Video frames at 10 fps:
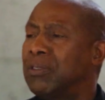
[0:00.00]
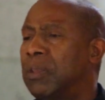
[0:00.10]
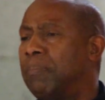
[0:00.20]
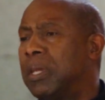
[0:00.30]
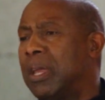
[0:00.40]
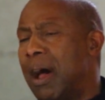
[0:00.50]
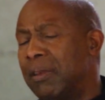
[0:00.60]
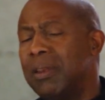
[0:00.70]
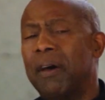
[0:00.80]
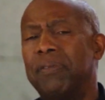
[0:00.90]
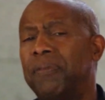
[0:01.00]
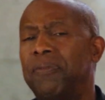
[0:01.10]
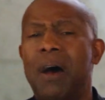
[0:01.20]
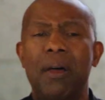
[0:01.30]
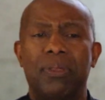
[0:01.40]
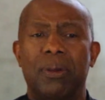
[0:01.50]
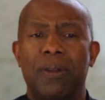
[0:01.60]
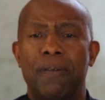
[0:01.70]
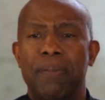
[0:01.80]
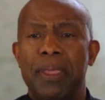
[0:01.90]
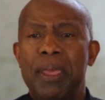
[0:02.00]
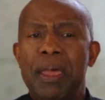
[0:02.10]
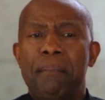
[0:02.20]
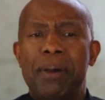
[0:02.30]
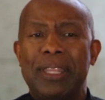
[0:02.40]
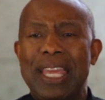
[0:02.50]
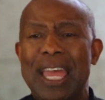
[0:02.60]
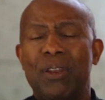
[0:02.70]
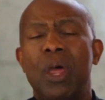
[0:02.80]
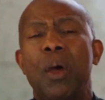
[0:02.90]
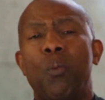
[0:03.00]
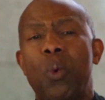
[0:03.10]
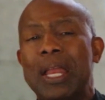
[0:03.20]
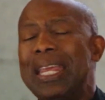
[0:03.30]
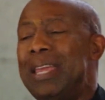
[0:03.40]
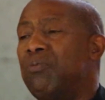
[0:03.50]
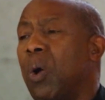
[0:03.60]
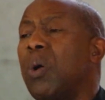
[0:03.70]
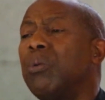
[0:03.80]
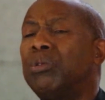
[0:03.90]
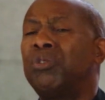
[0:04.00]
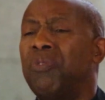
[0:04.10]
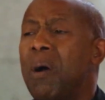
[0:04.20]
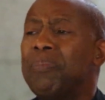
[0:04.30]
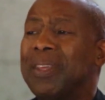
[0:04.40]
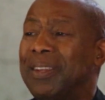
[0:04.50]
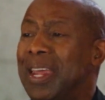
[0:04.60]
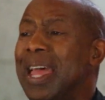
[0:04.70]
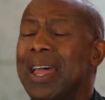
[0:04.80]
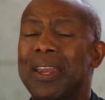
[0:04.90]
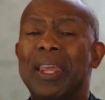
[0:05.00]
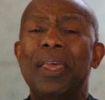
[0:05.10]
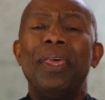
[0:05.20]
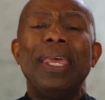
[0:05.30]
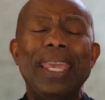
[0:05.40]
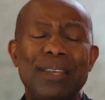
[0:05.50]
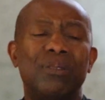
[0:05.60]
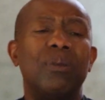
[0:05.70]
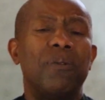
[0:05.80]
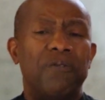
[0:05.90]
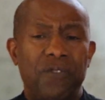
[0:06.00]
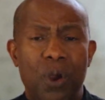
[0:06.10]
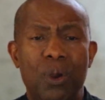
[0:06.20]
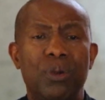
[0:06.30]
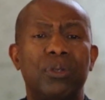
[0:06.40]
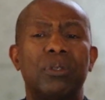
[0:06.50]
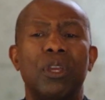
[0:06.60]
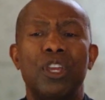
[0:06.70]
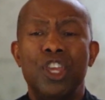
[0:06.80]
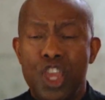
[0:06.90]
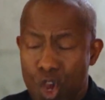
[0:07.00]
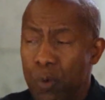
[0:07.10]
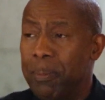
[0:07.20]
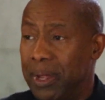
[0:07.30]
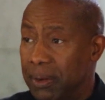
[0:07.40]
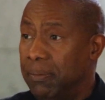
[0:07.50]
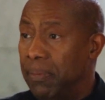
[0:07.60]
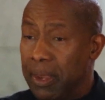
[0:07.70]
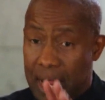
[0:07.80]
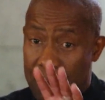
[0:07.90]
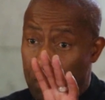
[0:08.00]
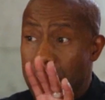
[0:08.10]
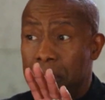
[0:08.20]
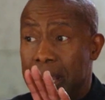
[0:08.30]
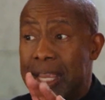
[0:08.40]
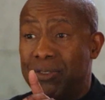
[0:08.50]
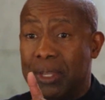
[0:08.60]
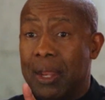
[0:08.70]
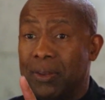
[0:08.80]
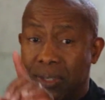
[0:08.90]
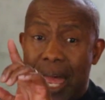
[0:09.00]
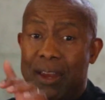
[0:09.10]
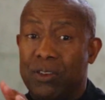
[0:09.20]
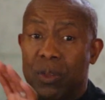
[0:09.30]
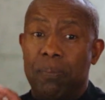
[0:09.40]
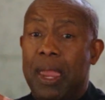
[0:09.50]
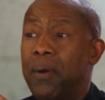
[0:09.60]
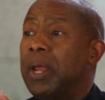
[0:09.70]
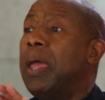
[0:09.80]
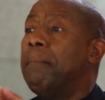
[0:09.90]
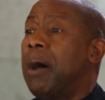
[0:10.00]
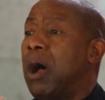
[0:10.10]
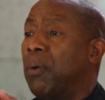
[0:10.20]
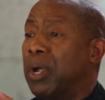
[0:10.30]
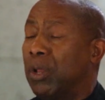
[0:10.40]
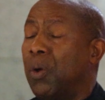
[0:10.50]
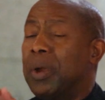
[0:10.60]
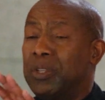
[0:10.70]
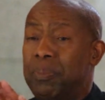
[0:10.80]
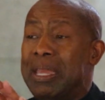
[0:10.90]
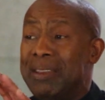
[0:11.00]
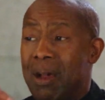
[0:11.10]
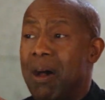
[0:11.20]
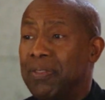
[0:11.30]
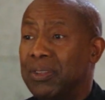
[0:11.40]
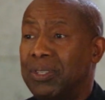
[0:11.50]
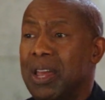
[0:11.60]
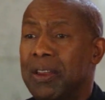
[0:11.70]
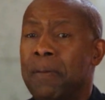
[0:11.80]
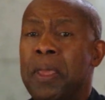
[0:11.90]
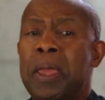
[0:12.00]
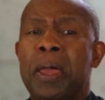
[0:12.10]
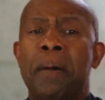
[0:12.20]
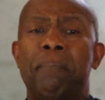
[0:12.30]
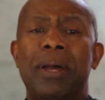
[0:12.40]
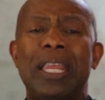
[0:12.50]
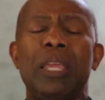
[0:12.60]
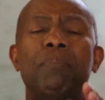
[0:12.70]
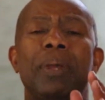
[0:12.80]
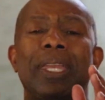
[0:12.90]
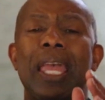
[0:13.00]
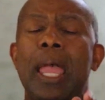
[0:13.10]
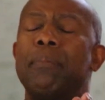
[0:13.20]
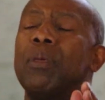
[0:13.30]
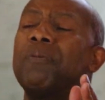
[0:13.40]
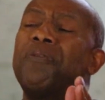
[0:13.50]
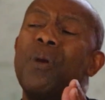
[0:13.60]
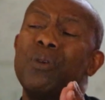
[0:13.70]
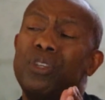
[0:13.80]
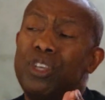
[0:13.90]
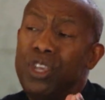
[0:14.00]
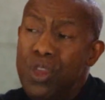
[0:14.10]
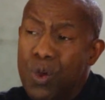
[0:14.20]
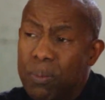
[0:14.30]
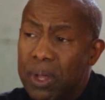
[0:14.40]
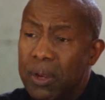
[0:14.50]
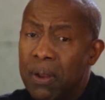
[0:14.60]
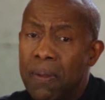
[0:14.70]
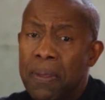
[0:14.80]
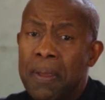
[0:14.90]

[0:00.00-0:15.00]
is the begotten of the Father. But then when he rose from the dead, he's the first human. Now remember, he set aside his inherent power and glory as being God the Son. But he became the first human